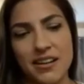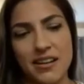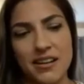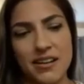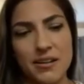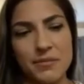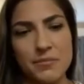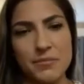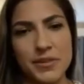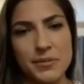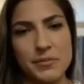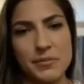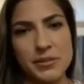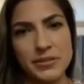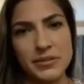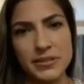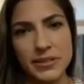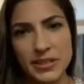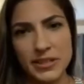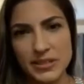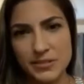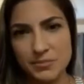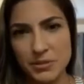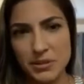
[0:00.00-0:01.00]
Um, the
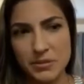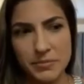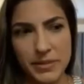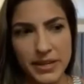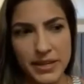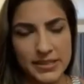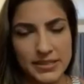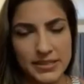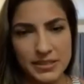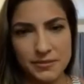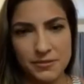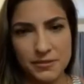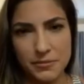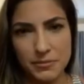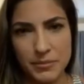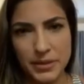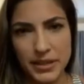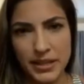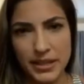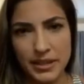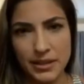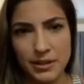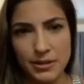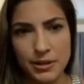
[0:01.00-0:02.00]
military has been amazing for
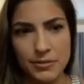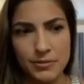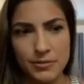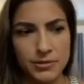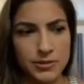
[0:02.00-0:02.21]
me.